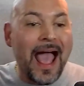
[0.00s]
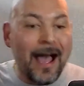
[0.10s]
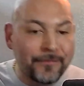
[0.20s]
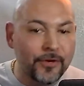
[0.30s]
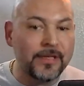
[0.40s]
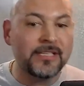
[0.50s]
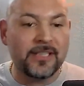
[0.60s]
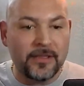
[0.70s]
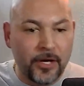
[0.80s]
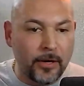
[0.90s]
after they
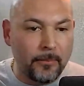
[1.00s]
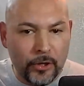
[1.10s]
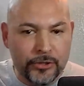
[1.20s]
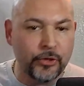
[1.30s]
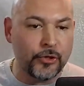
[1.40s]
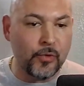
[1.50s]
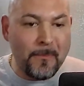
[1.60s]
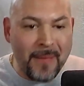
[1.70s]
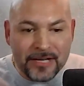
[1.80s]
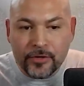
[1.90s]
see the commercial. You
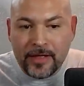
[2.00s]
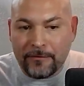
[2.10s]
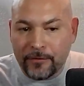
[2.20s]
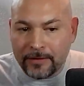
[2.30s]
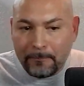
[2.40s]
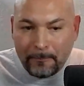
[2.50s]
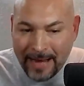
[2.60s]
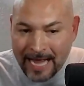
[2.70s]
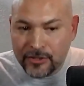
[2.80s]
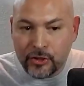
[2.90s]
measure that for the
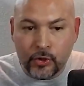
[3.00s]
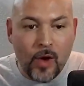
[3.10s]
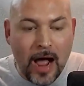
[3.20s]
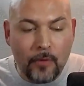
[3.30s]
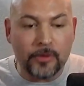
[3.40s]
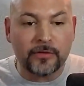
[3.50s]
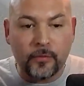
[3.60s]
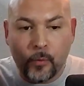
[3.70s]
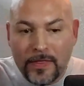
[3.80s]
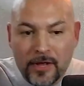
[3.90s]
past 2 hours
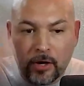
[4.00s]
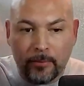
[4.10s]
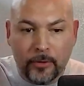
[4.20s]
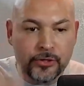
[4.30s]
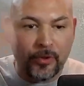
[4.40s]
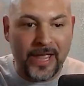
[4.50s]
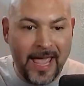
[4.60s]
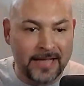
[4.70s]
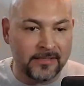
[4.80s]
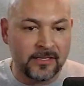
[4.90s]
from when the commercial
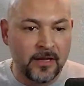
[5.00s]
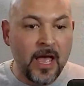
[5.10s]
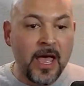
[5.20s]
hits.